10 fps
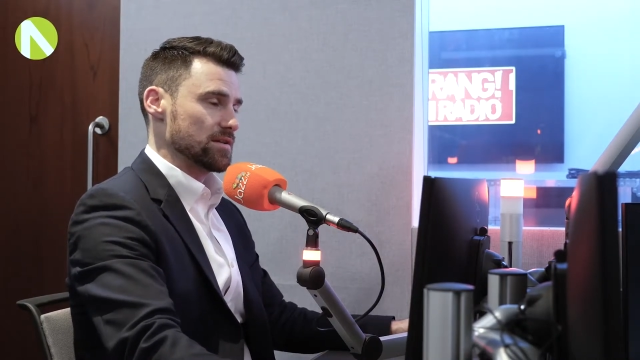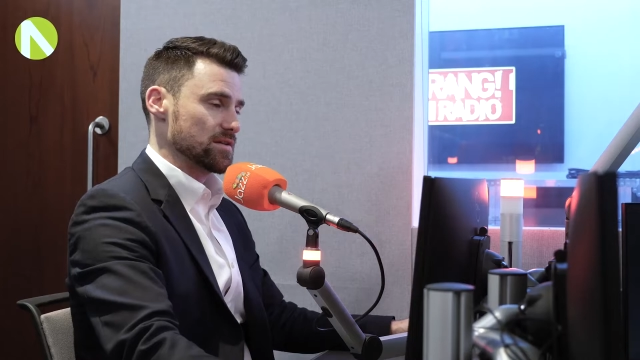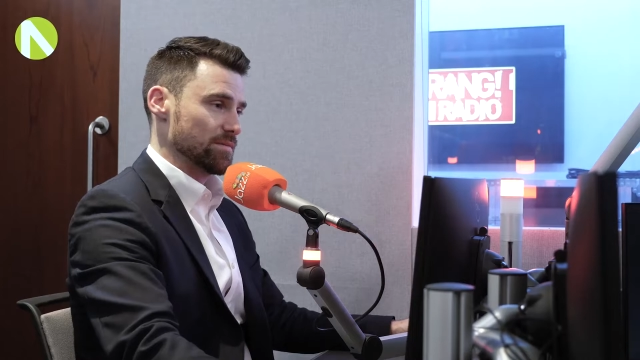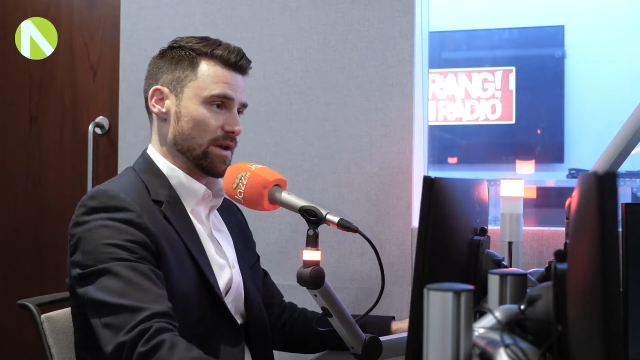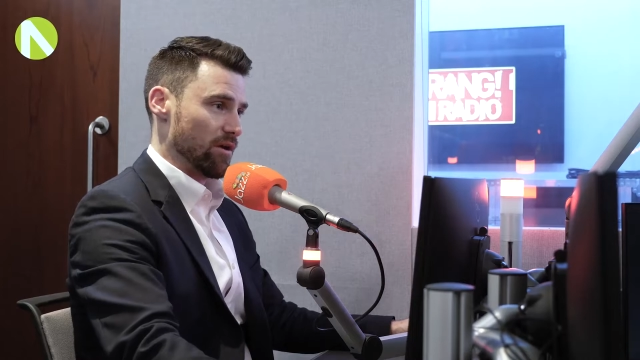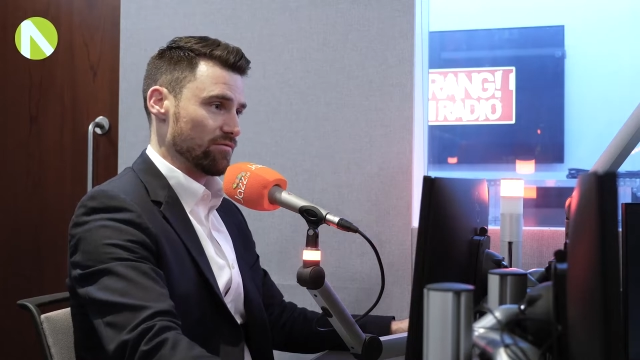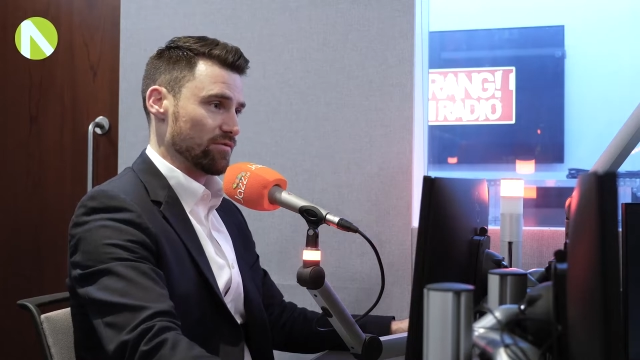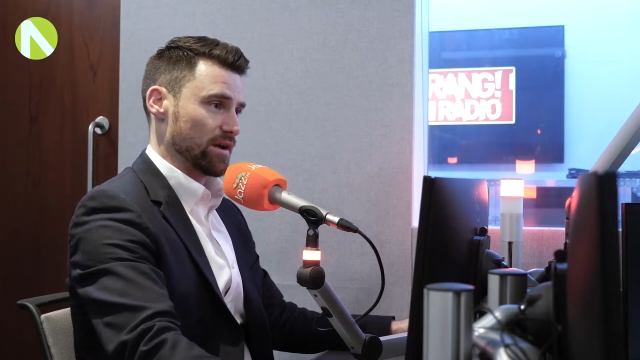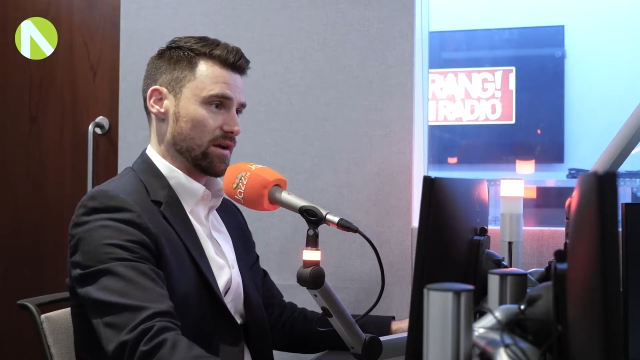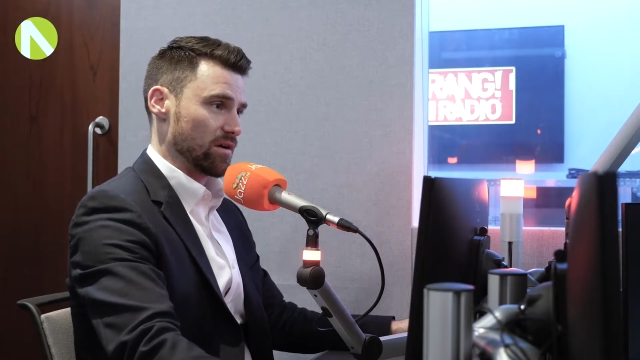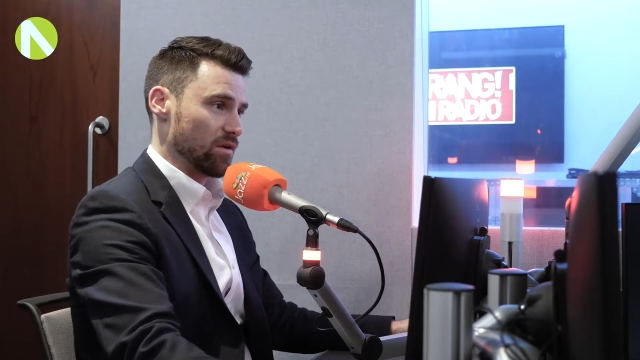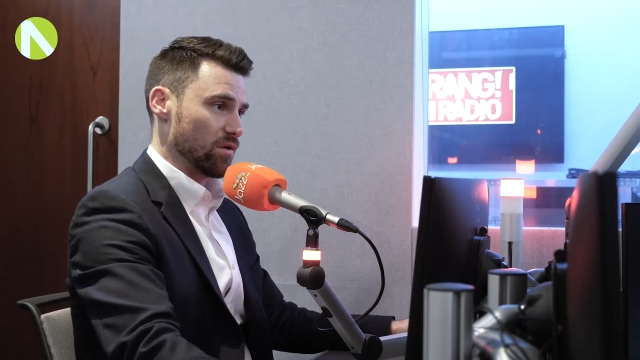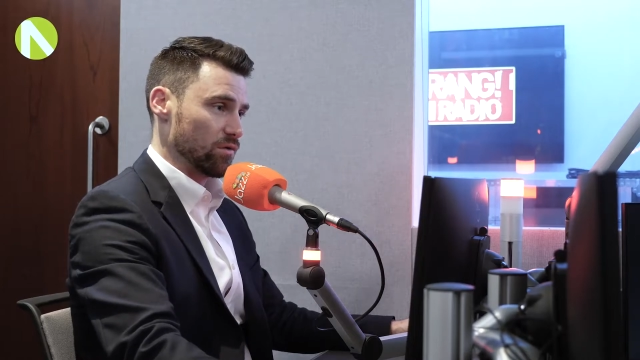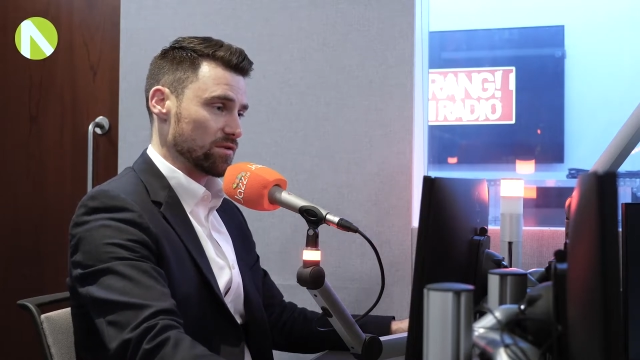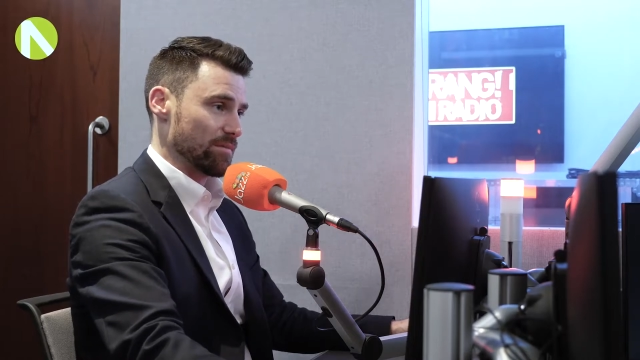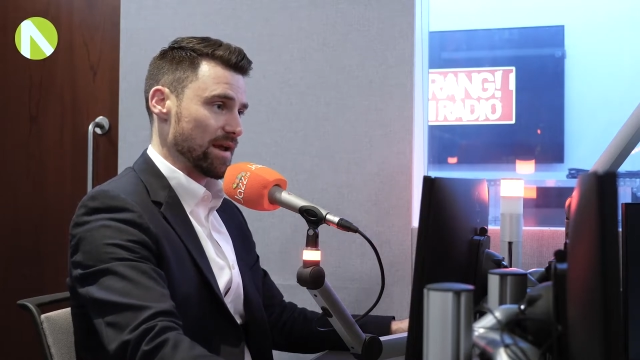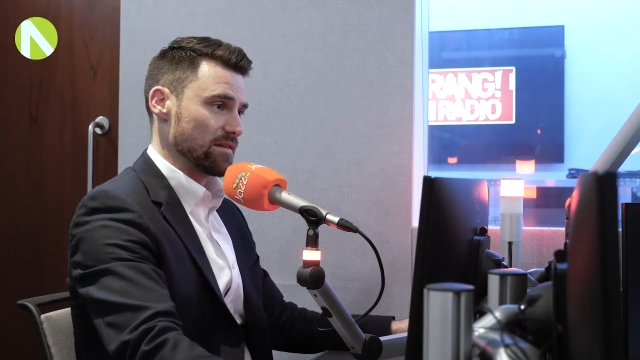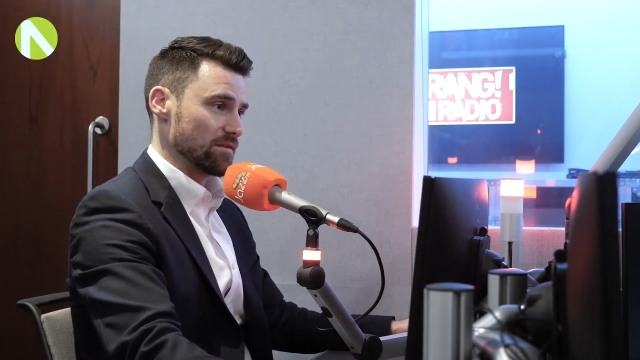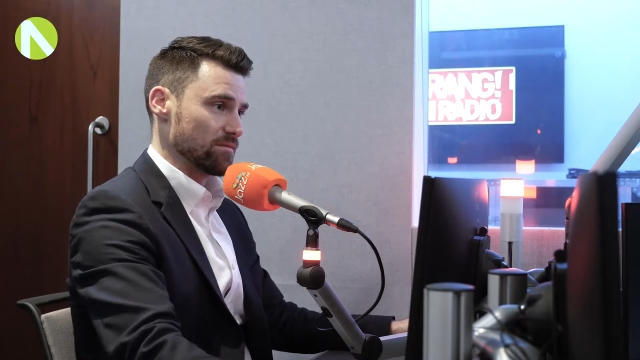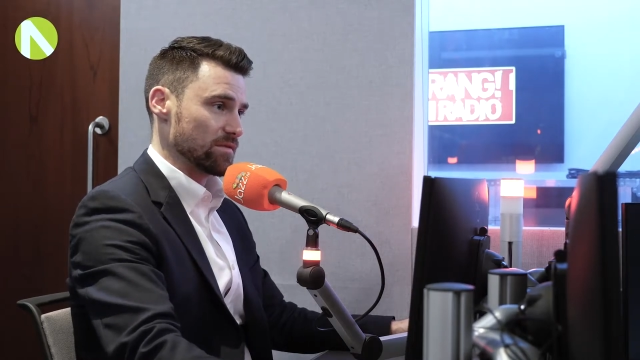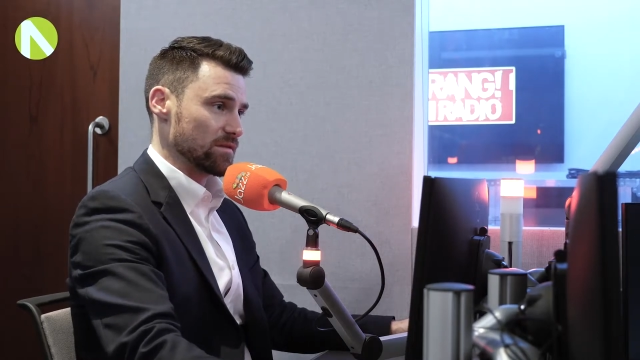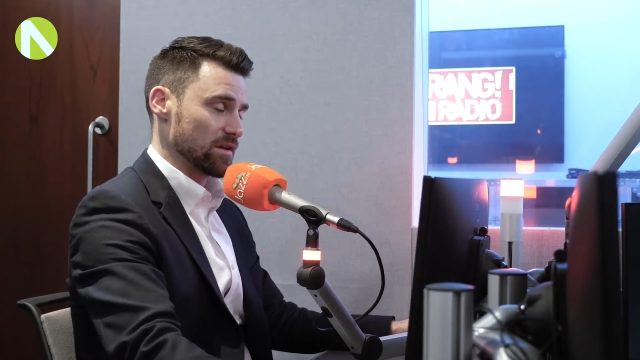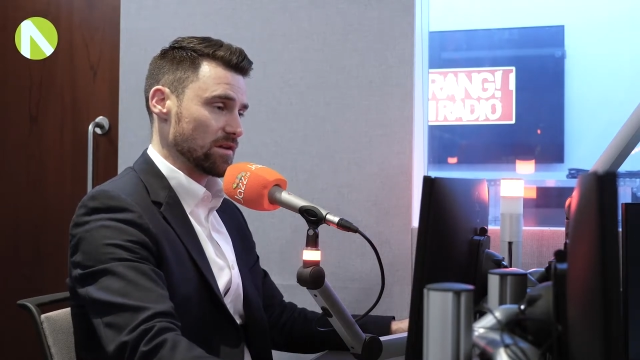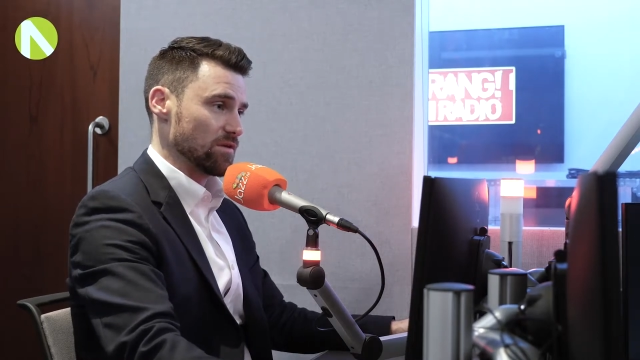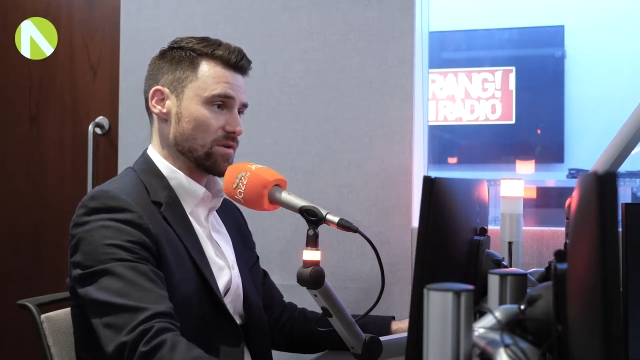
to be offering ultimatums to the